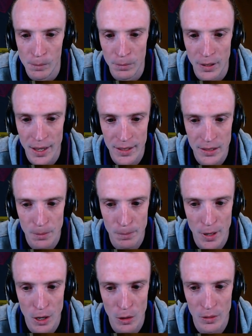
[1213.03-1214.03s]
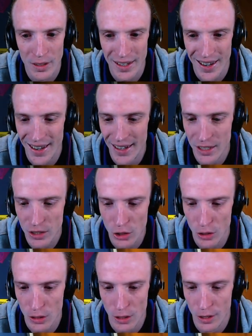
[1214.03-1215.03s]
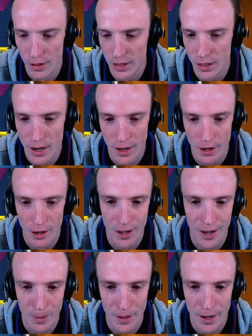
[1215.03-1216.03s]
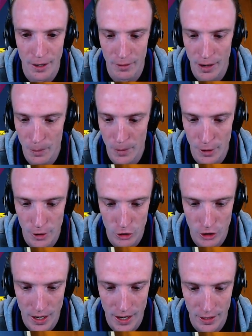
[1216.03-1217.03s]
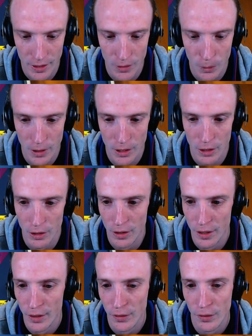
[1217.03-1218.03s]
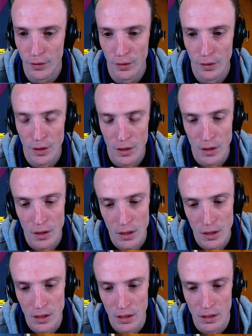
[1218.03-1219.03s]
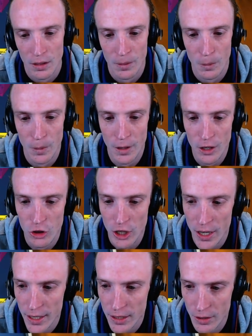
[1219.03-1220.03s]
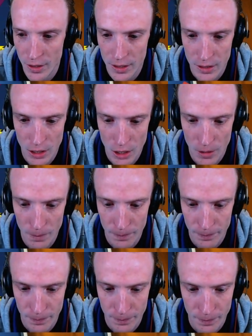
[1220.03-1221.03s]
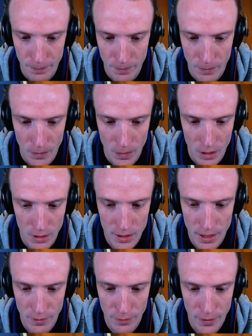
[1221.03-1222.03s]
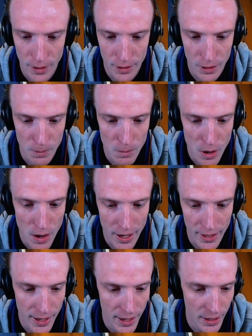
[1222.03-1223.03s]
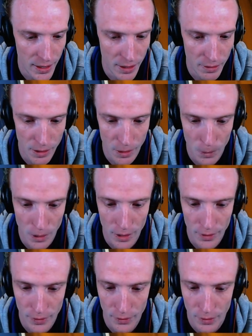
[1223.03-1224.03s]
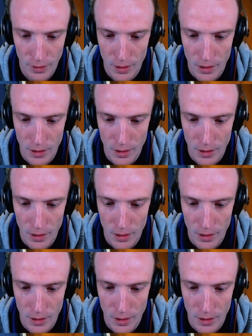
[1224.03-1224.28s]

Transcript: plus the belt, yeah, it's too close. I don't like playing around with those shenanigans. We're going to do this. We're going to GX on this turn. I just have a feeling you might get it here otherwise.